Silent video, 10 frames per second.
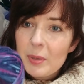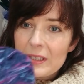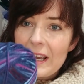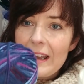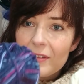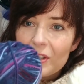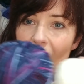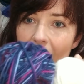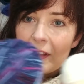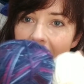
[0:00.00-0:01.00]
but I
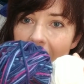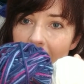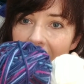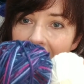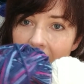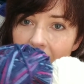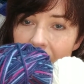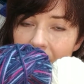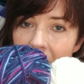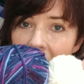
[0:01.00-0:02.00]
haven't got the garment
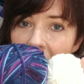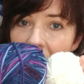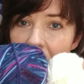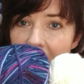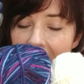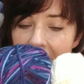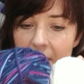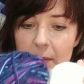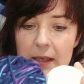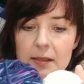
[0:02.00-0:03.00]
left to take
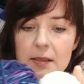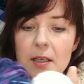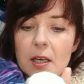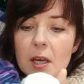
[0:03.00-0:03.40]
it to bits.